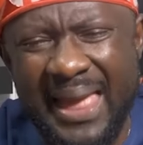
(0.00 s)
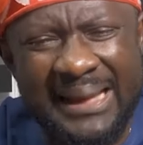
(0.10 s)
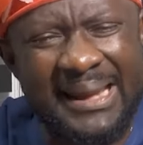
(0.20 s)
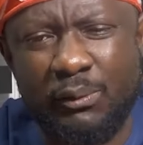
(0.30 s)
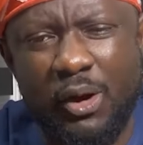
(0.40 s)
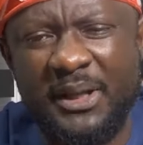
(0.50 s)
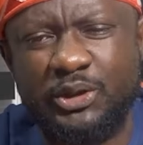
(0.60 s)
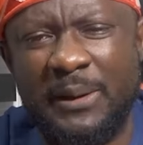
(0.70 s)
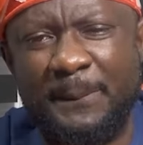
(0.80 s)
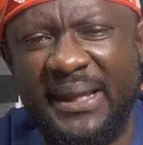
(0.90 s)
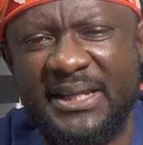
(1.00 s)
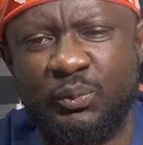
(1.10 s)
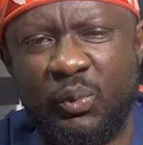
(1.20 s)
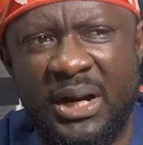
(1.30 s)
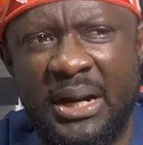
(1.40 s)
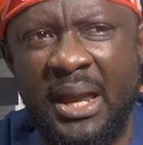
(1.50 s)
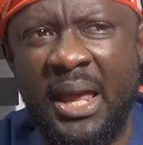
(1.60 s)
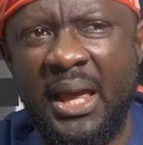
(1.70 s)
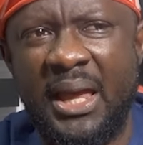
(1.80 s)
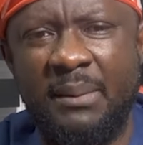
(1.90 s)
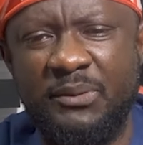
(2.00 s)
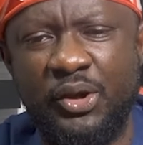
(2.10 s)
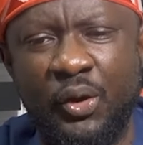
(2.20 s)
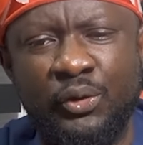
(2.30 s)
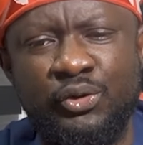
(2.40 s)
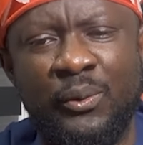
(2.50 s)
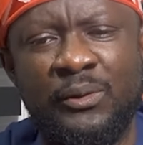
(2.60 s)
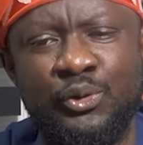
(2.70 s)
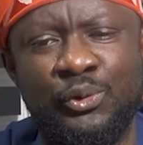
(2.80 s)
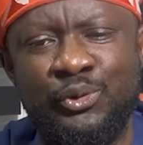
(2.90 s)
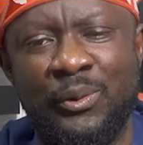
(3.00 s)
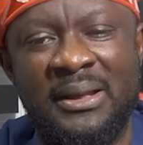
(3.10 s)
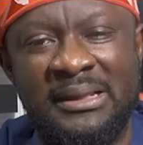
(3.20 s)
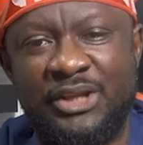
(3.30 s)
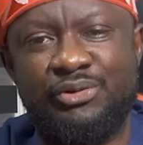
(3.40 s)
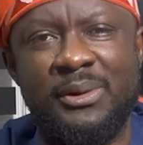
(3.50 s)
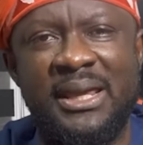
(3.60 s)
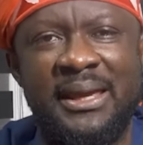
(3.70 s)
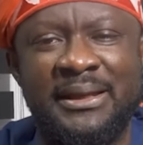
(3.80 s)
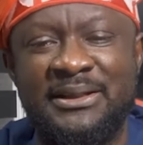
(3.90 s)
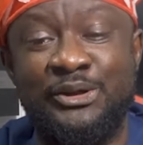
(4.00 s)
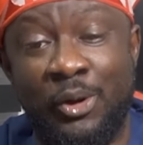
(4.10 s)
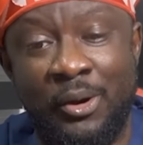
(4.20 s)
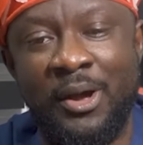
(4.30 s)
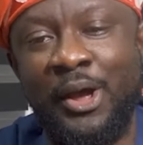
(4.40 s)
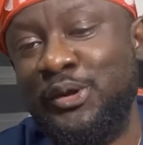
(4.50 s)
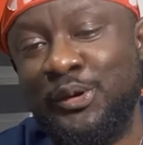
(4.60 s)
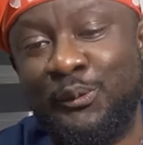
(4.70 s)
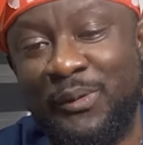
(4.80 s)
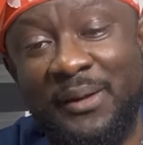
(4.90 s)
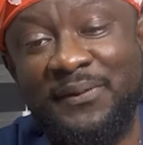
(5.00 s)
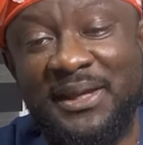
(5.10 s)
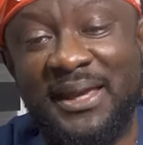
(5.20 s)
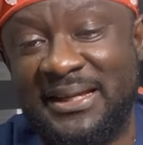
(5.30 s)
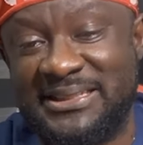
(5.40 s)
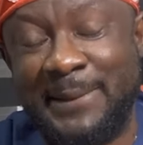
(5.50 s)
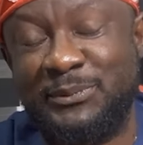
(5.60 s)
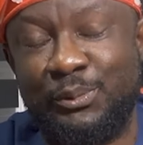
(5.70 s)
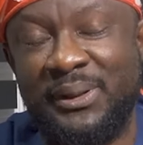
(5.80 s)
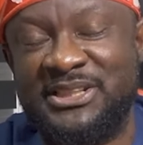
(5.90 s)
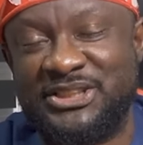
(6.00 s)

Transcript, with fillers: And now coming to a place where um, you know you, you you are literally indoor, you know, round the year except during